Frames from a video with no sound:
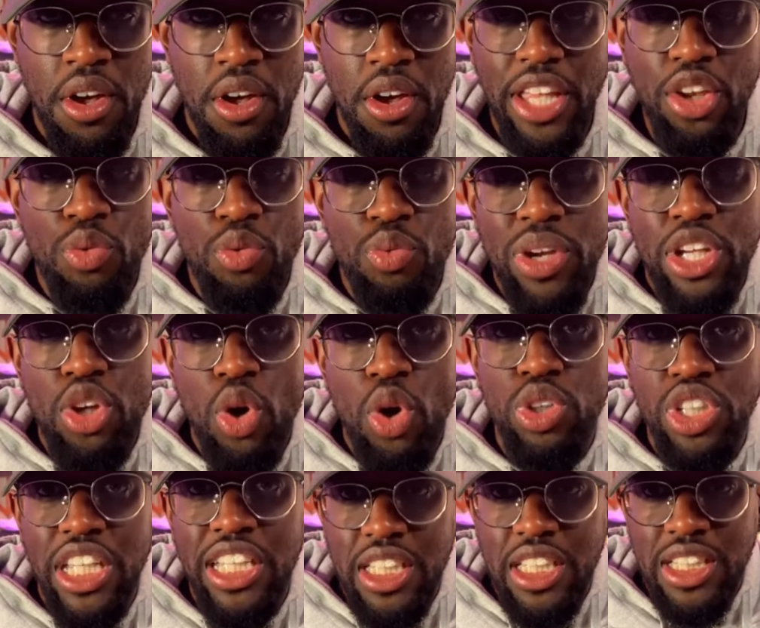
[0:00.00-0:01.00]
They don't really know
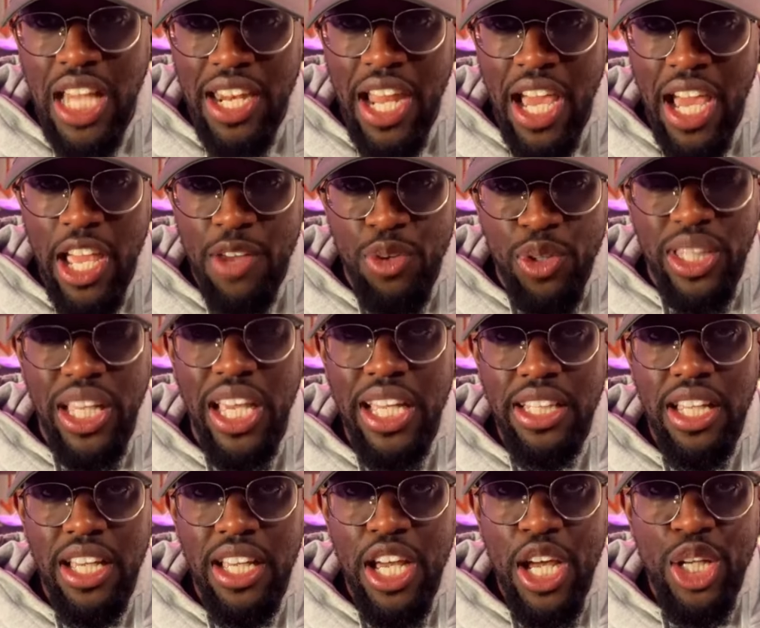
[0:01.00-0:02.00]
Jesus like that. If he
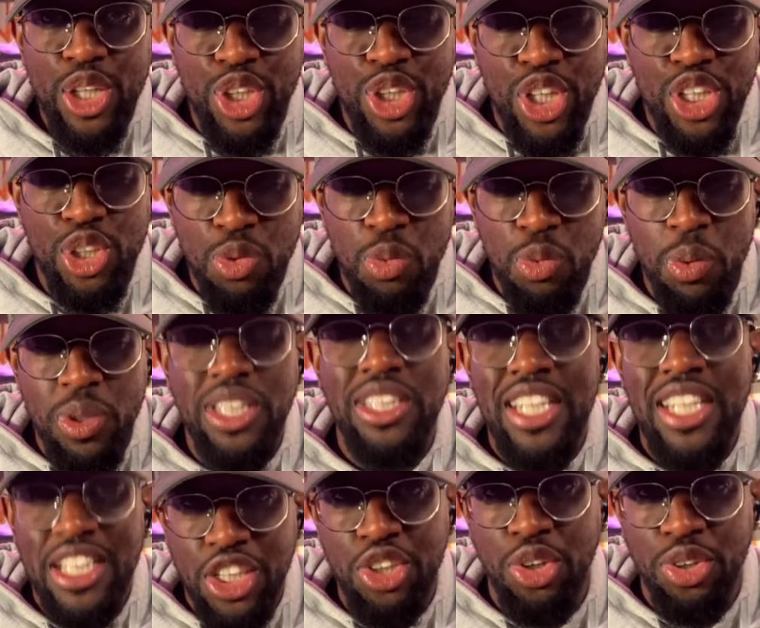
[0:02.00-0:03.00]
did, Jesus would be snitching